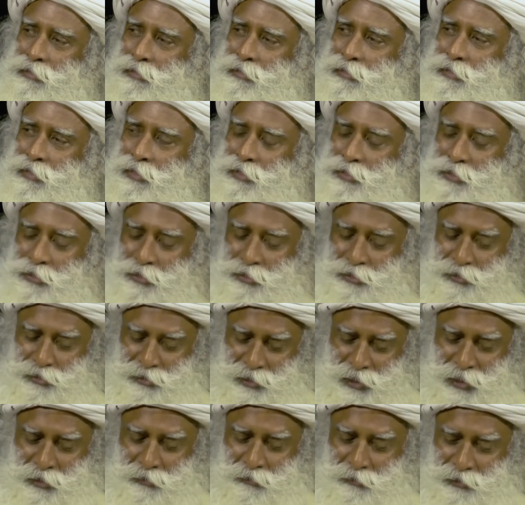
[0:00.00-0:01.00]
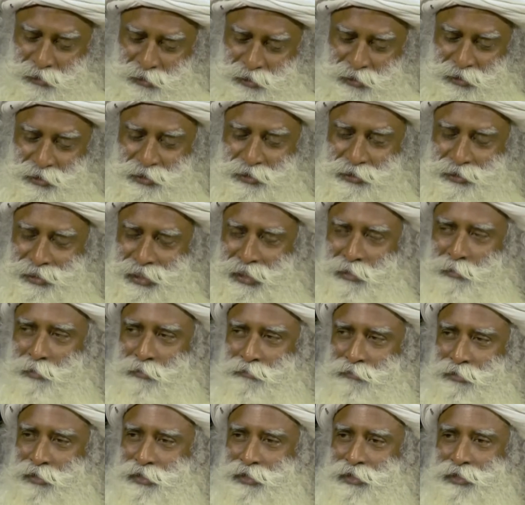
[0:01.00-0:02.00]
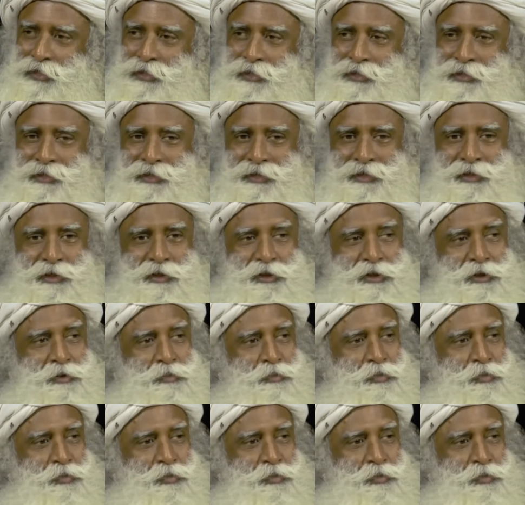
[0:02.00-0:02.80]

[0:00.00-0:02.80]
This is now, at this time of the year, it is